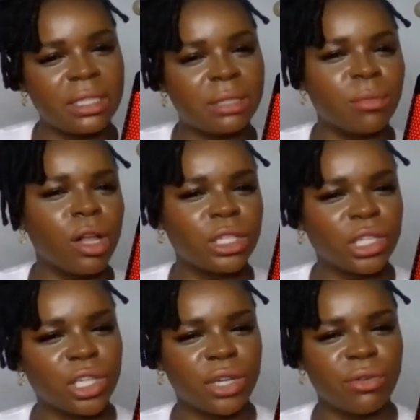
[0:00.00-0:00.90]
small
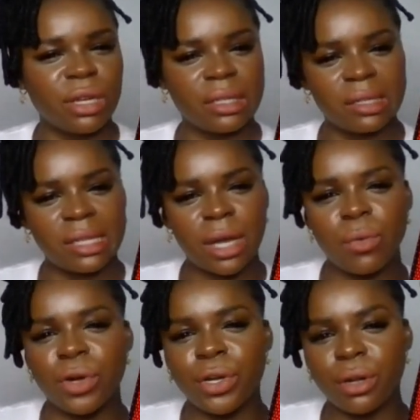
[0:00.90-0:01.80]
circuit races that
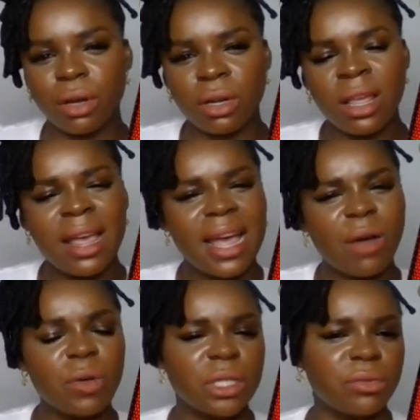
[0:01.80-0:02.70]
were done,
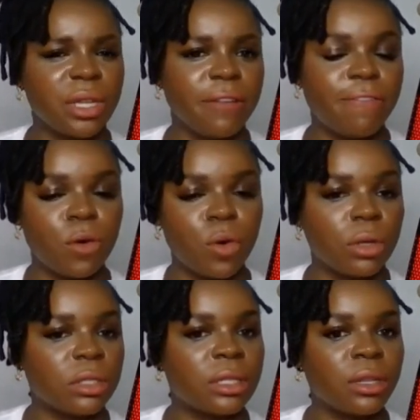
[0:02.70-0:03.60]
I wasn't really
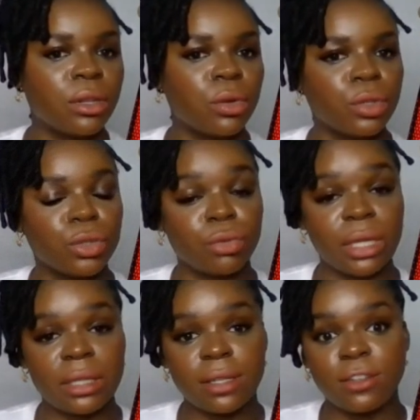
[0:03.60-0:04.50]
focused on those
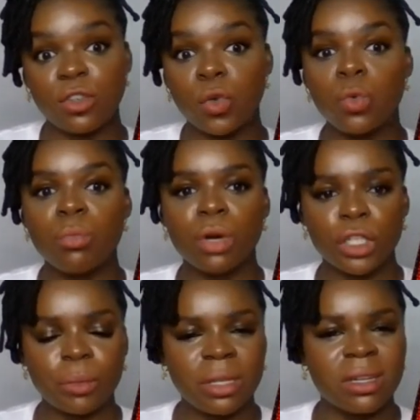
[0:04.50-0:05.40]
races too
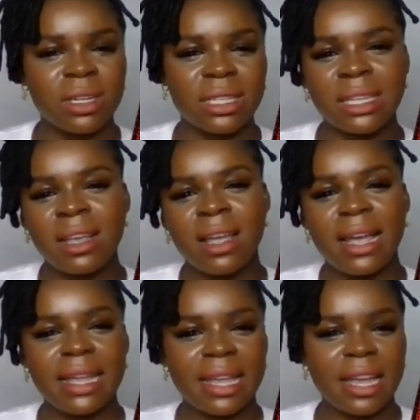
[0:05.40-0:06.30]
much because,
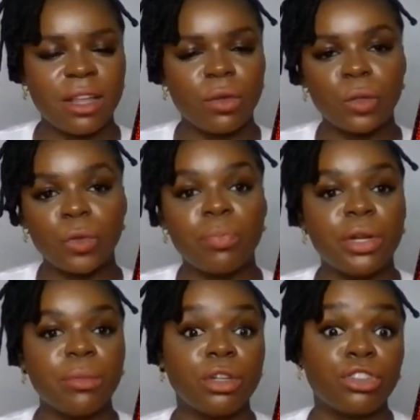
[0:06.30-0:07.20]
again, those were
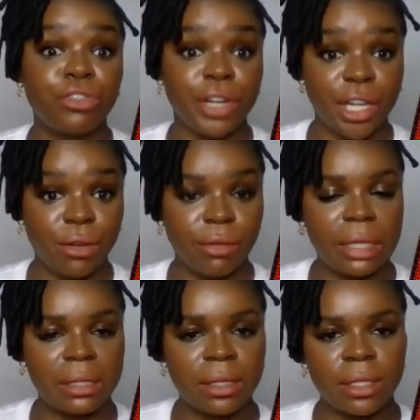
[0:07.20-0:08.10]
pretty much training
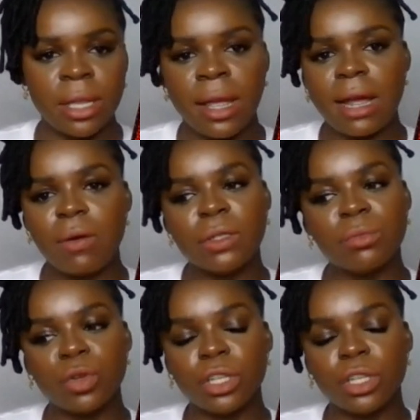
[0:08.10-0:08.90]
races. I was